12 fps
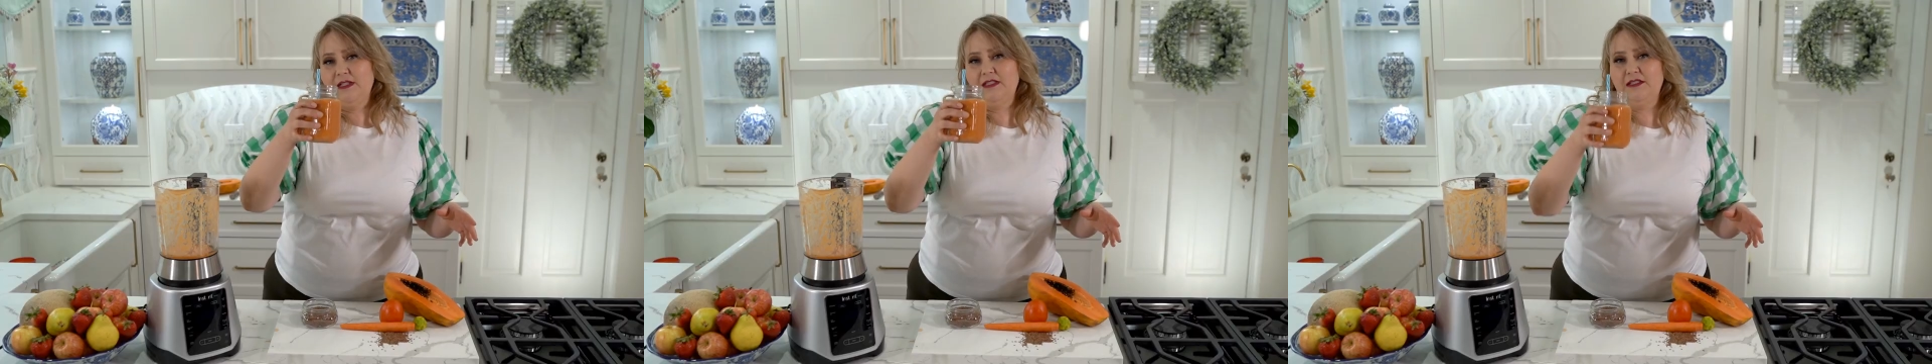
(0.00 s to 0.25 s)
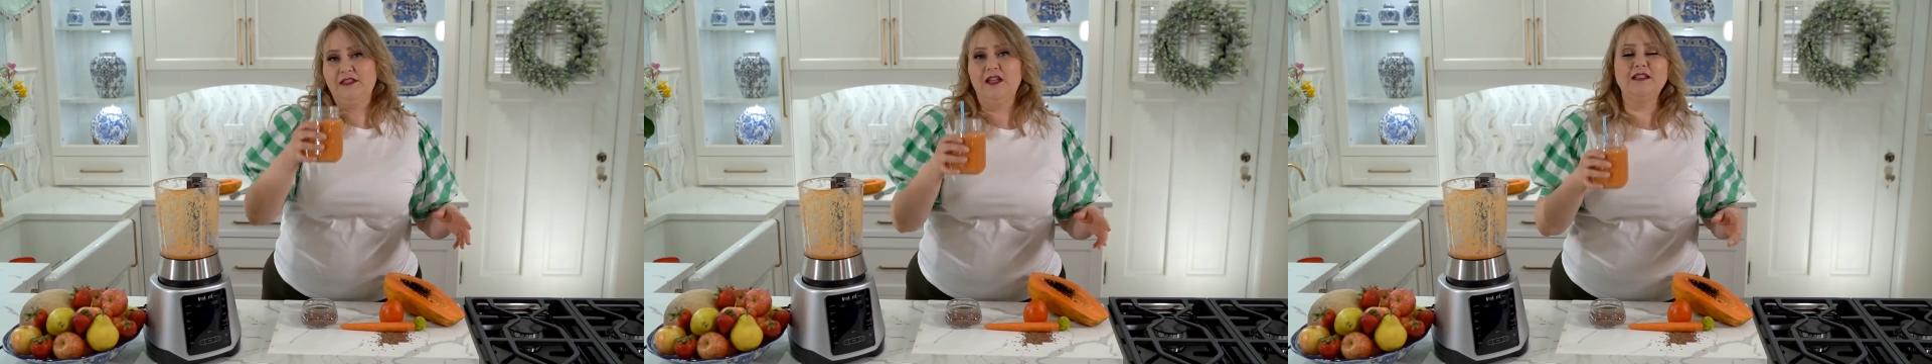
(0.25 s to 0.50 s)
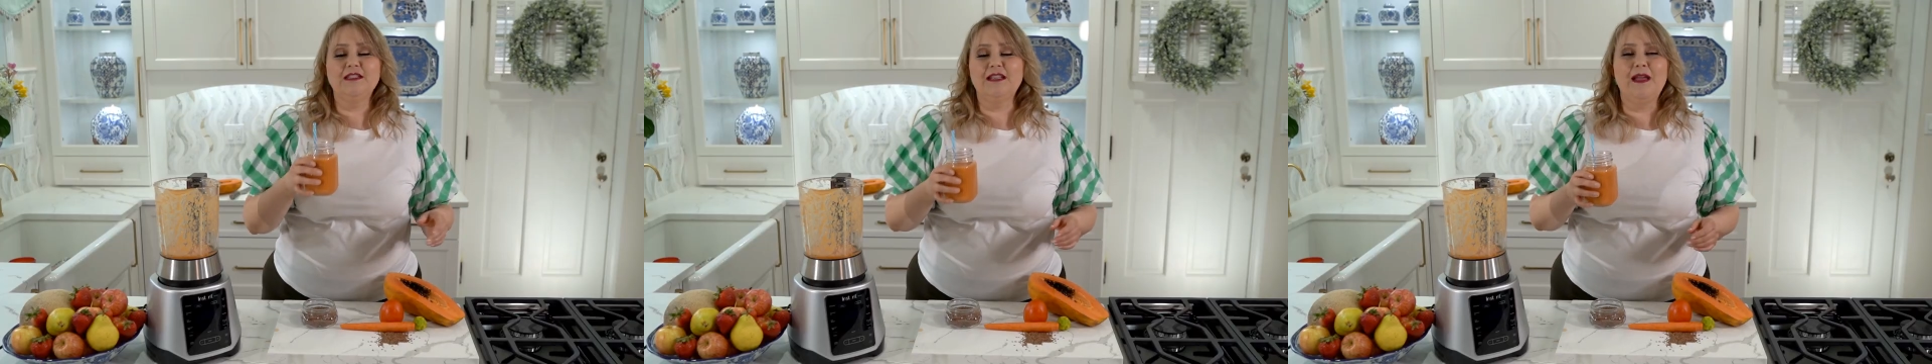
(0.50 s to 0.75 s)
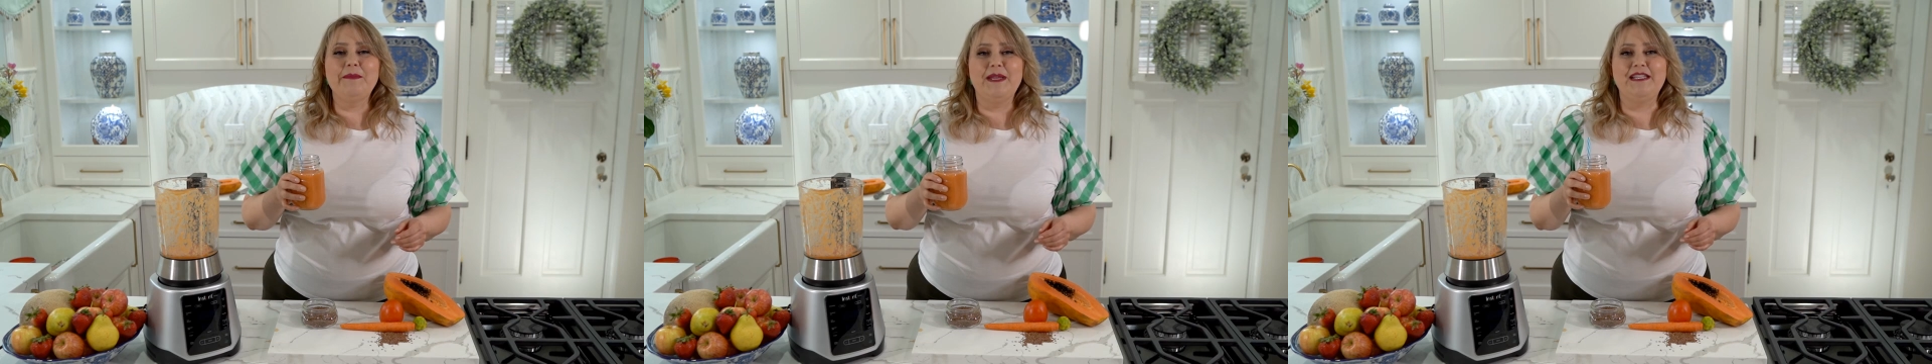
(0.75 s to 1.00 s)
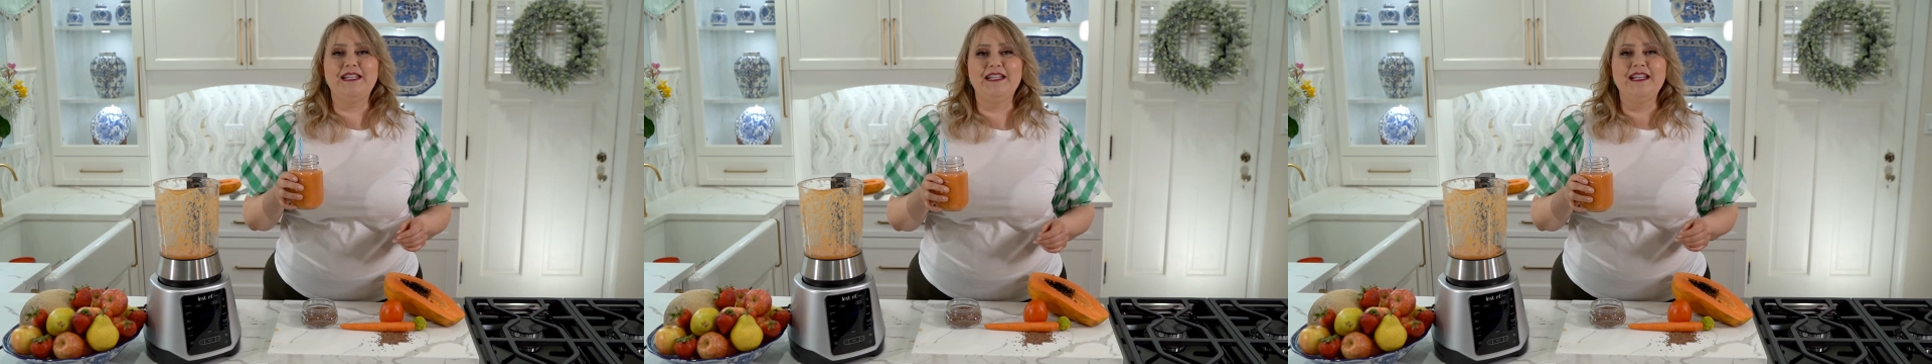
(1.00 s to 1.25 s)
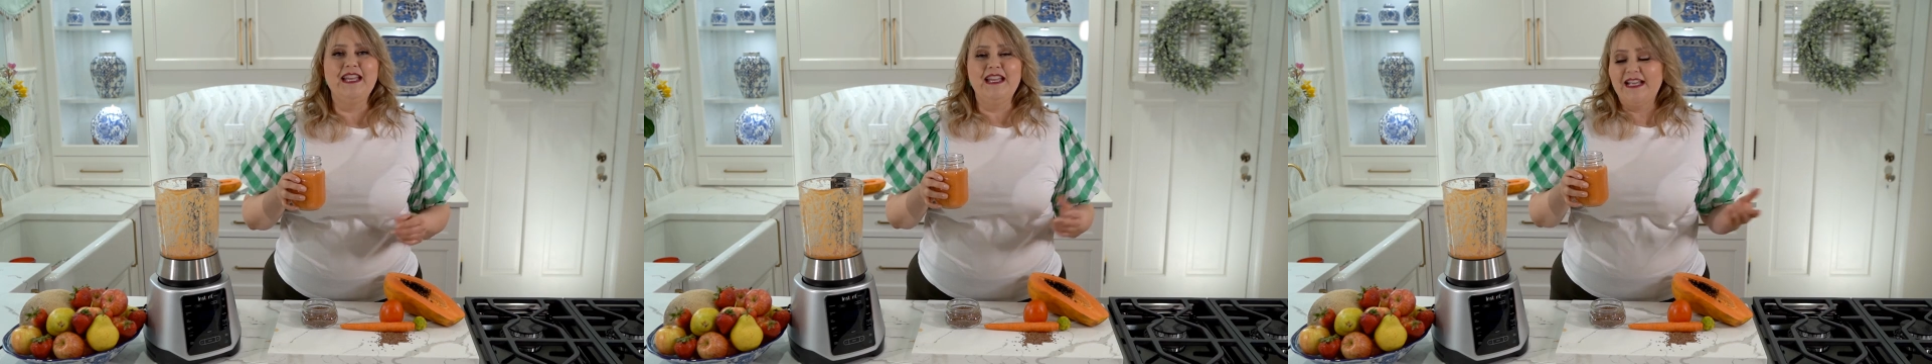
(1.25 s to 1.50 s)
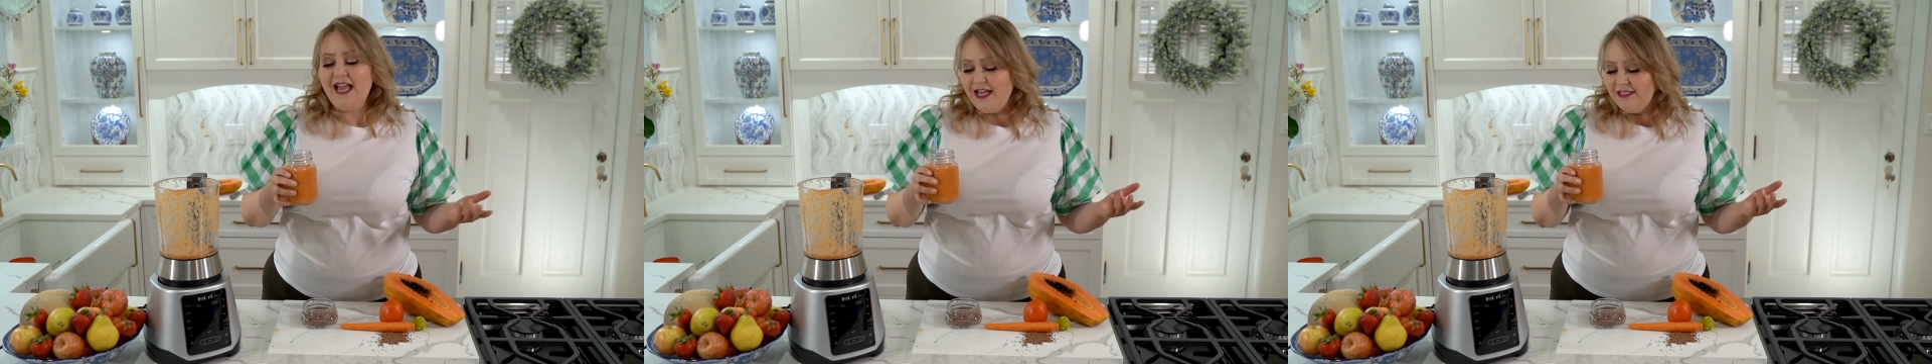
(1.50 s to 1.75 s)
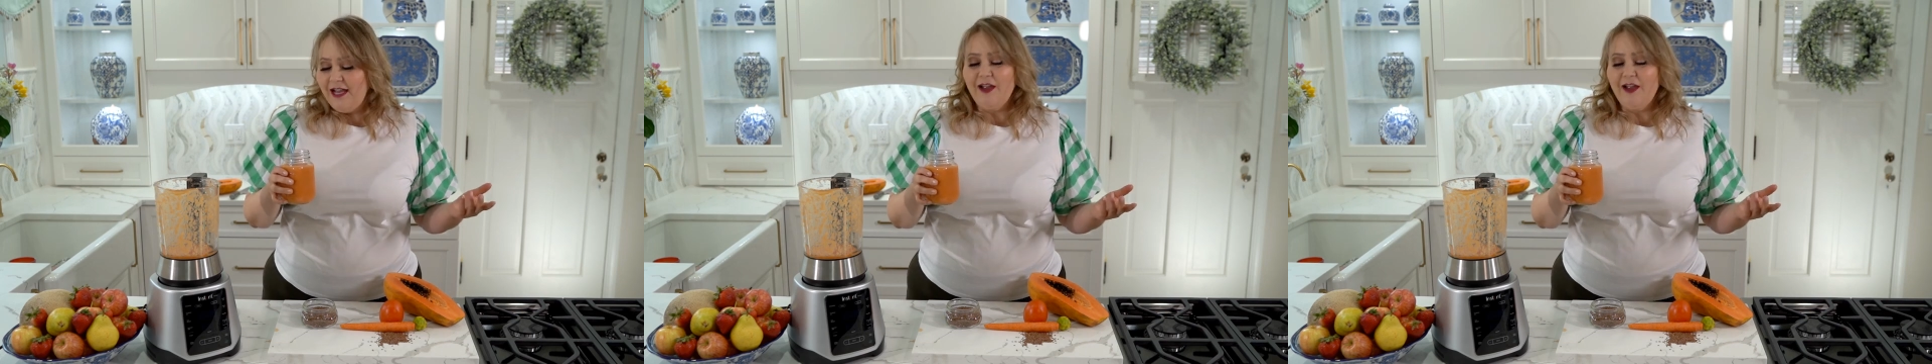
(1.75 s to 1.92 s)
this is just amazing. Guys,